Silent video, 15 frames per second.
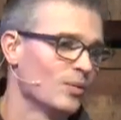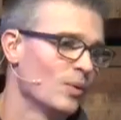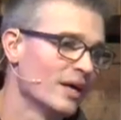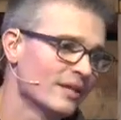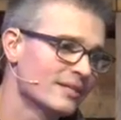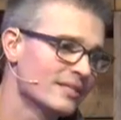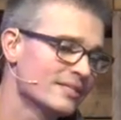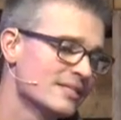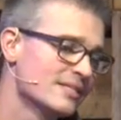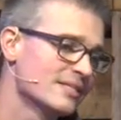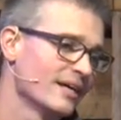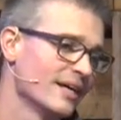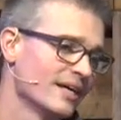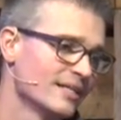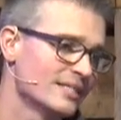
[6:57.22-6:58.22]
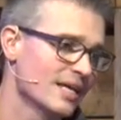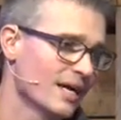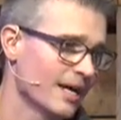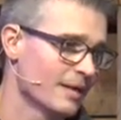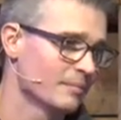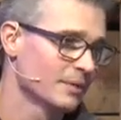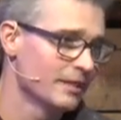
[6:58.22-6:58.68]
Well, this is a
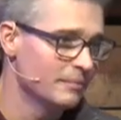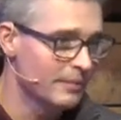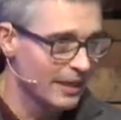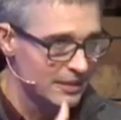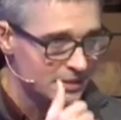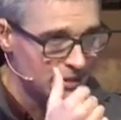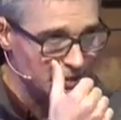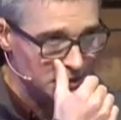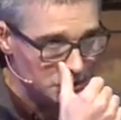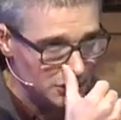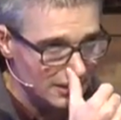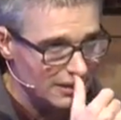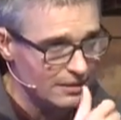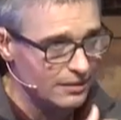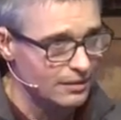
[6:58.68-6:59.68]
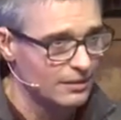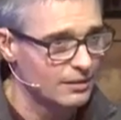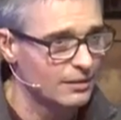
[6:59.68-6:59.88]
timely message in